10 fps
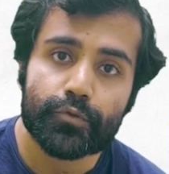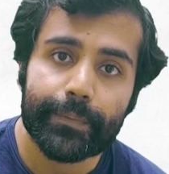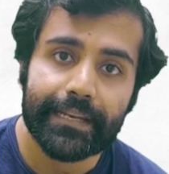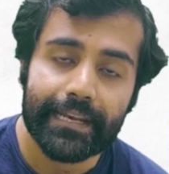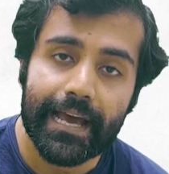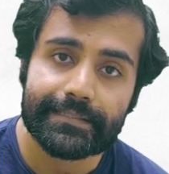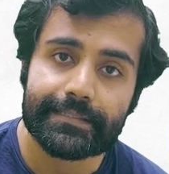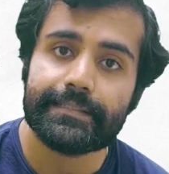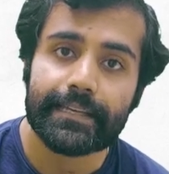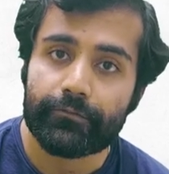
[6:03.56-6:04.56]
so many
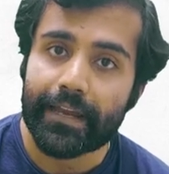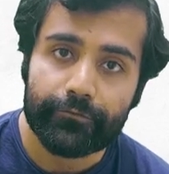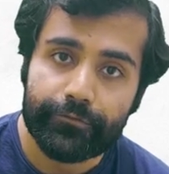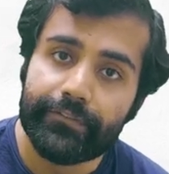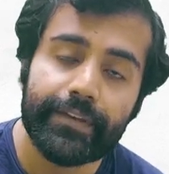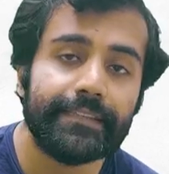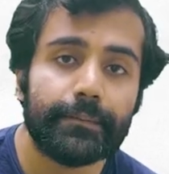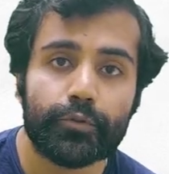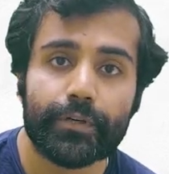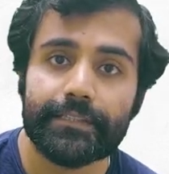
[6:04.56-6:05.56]
classes and while weaving
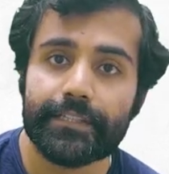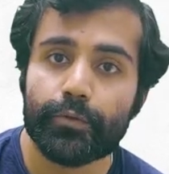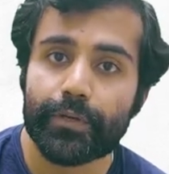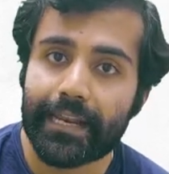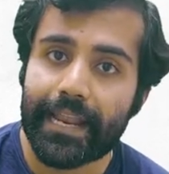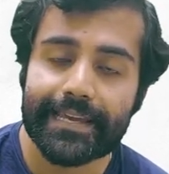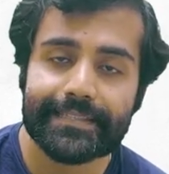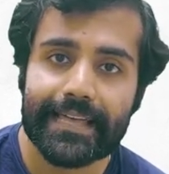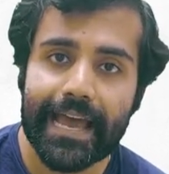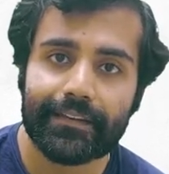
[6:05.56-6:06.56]
them together you realize
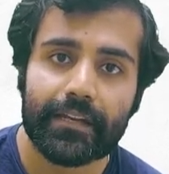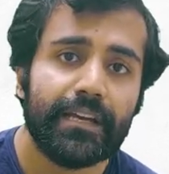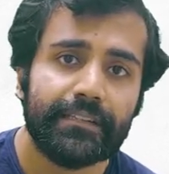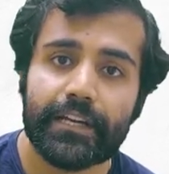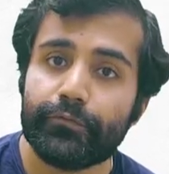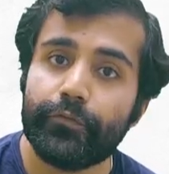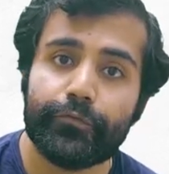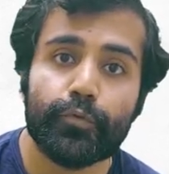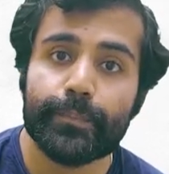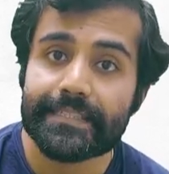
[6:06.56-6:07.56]
that there were
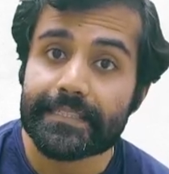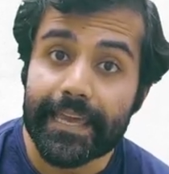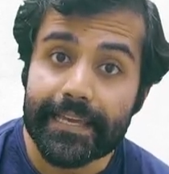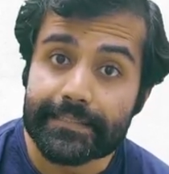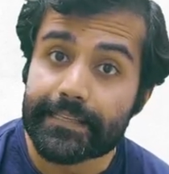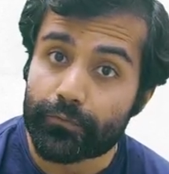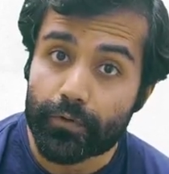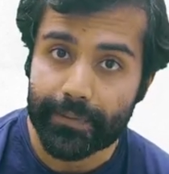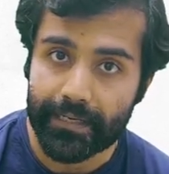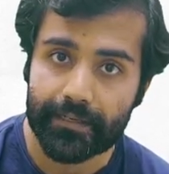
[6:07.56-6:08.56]
few mistakes that
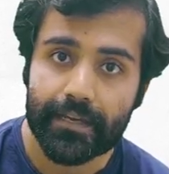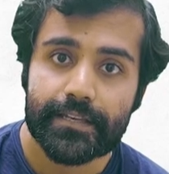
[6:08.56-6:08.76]
were made